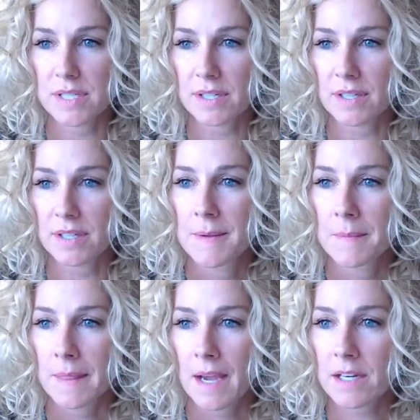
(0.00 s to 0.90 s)
here.
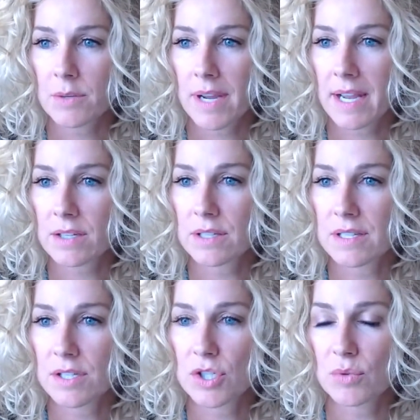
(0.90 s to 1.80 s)
How do you handle a
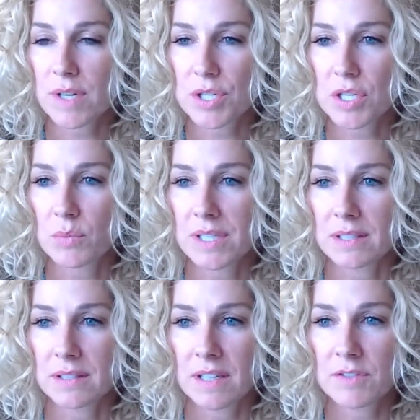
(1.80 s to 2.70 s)
situation when a
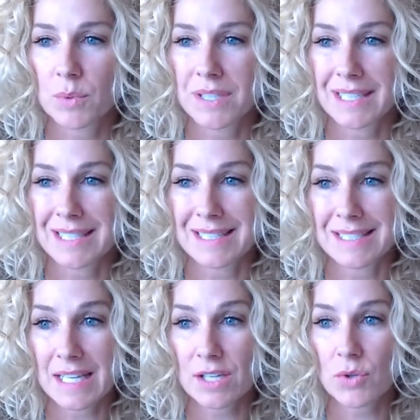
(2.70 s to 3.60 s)
loved one
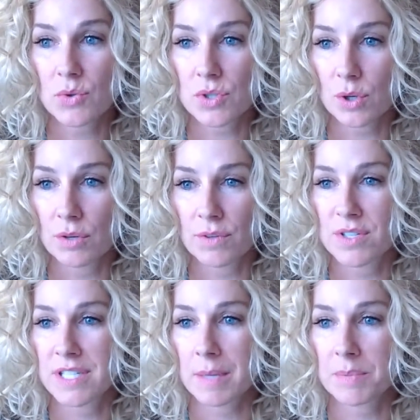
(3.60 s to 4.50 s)
continues to
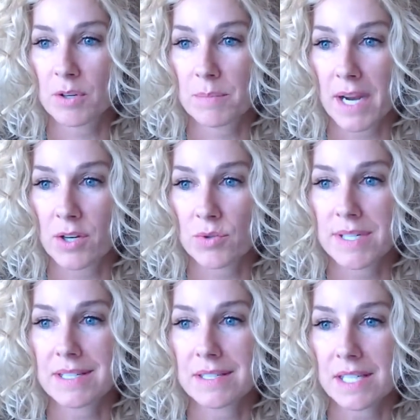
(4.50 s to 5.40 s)
overstep your
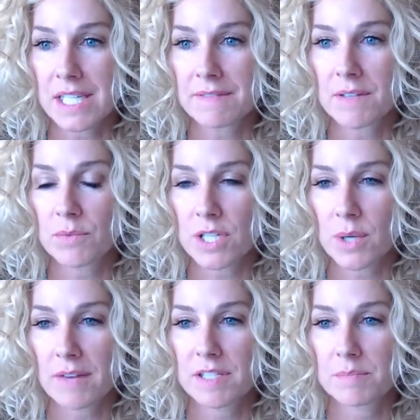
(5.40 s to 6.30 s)
boundaries, even when you
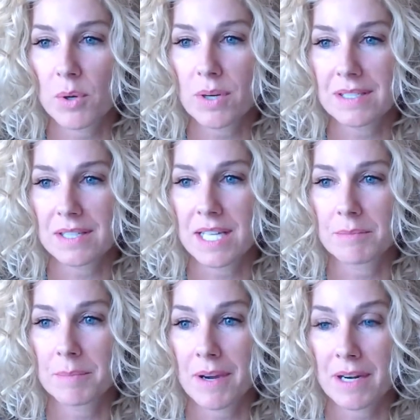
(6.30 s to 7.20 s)
have spoken to them
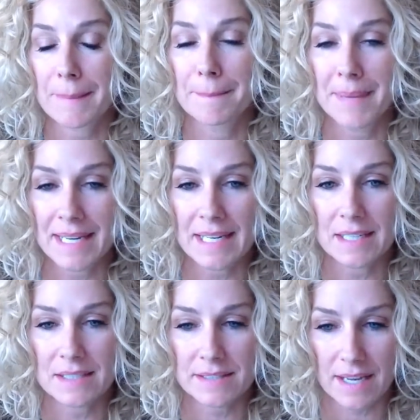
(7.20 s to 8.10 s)
about it
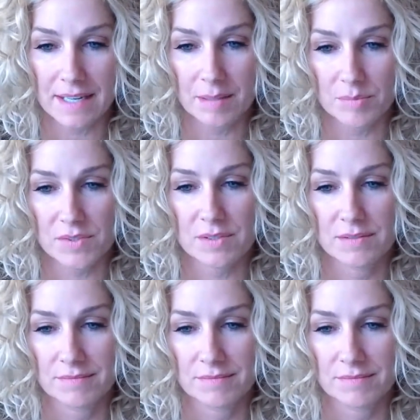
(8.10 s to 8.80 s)
many times?